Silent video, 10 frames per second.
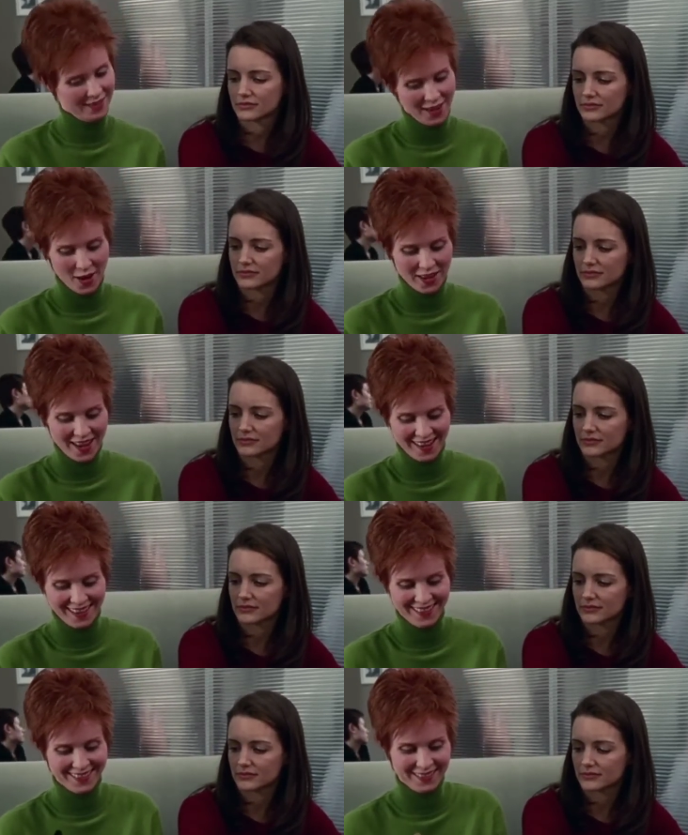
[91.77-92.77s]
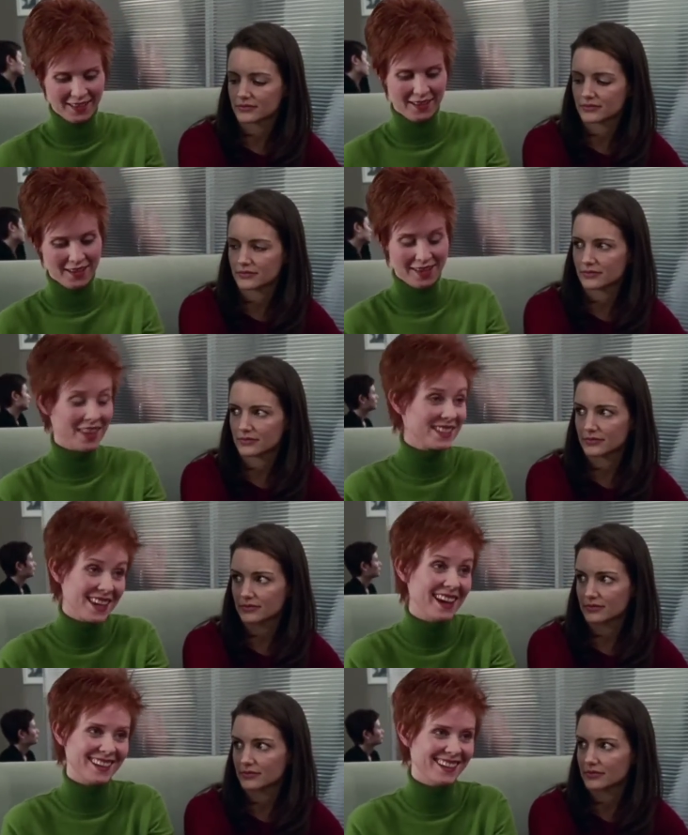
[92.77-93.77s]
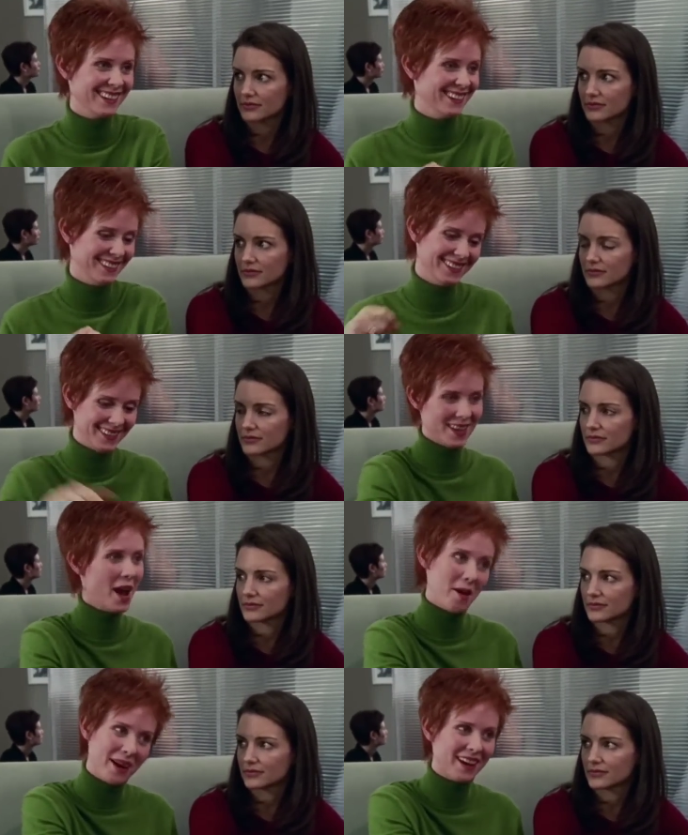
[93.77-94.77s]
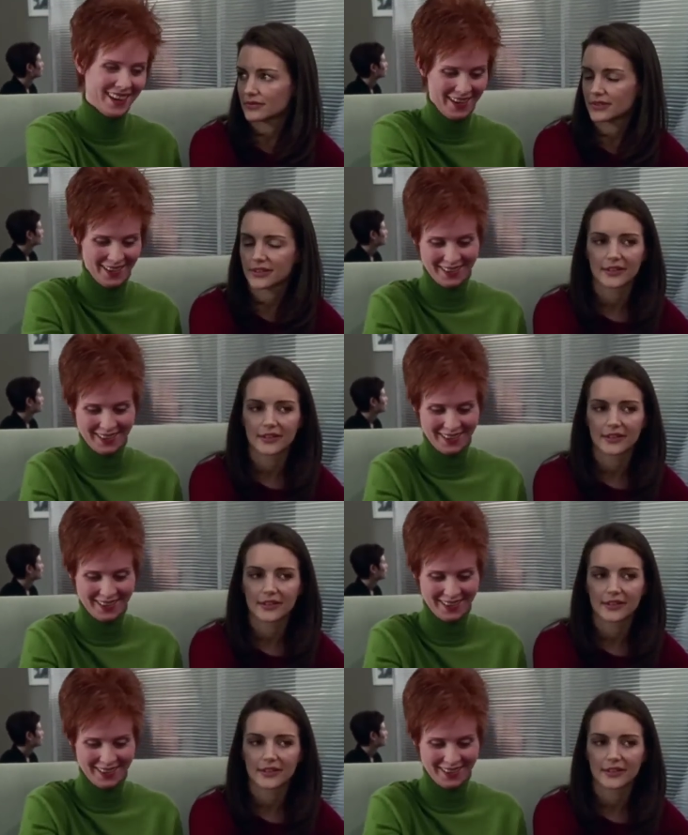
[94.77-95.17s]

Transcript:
Speaker 1: Okay, that's it. I'm out of here.